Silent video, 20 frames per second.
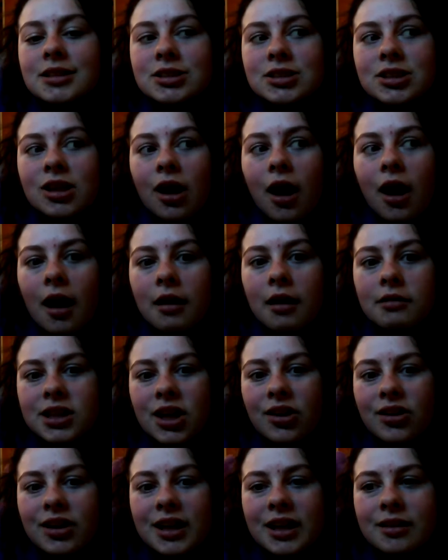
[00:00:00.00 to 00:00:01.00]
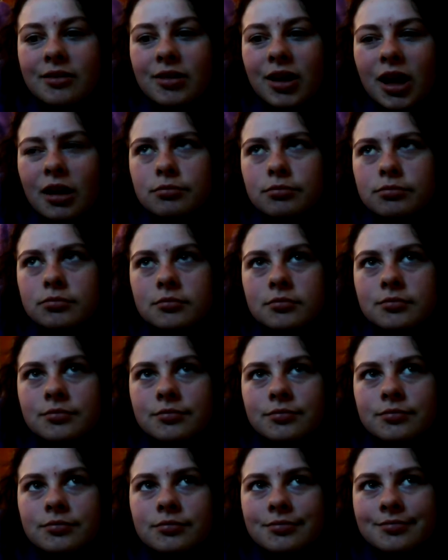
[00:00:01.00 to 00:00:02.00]
So I was holding, well,
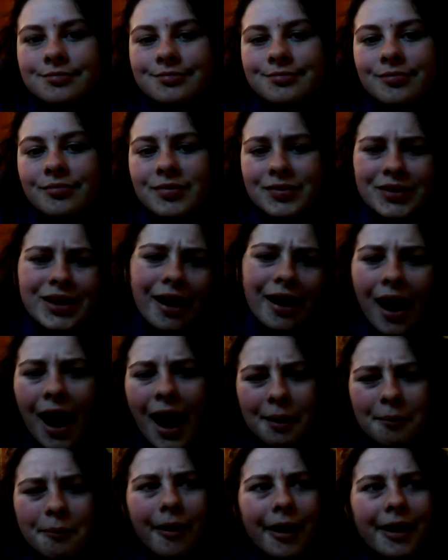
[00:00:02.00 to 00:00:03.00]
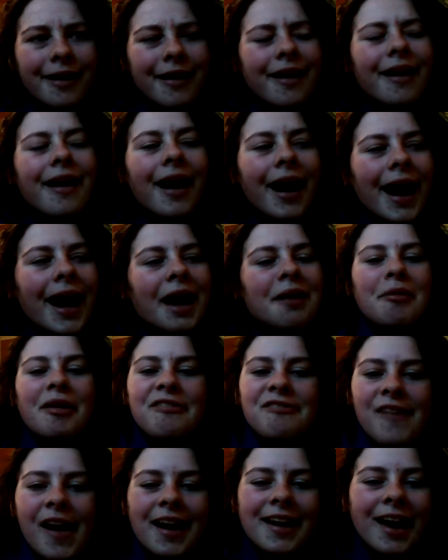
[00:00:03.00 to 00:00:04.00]
yeah, I had mine. I had
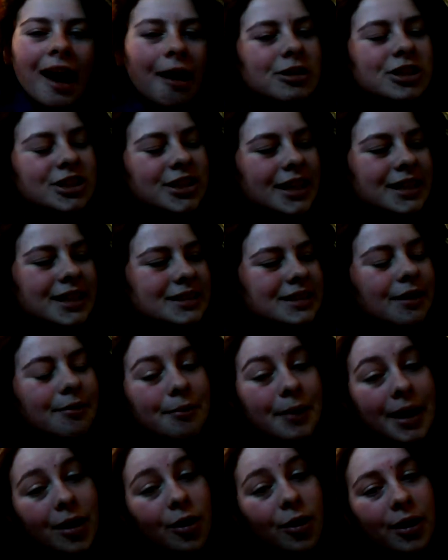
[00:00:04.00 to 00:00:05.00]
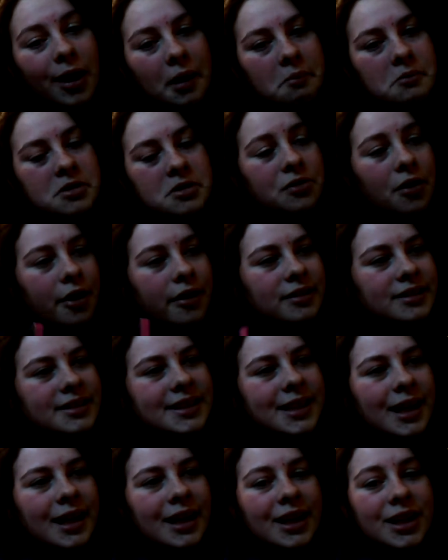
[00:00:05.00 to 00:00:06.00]
my fat cat, which you guys never met. Her name was
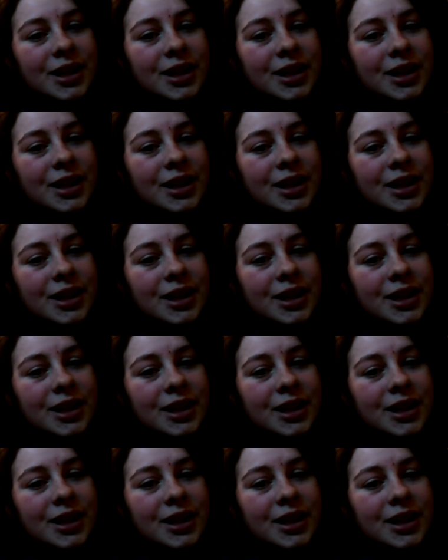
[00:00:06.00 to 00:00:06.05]
Rose.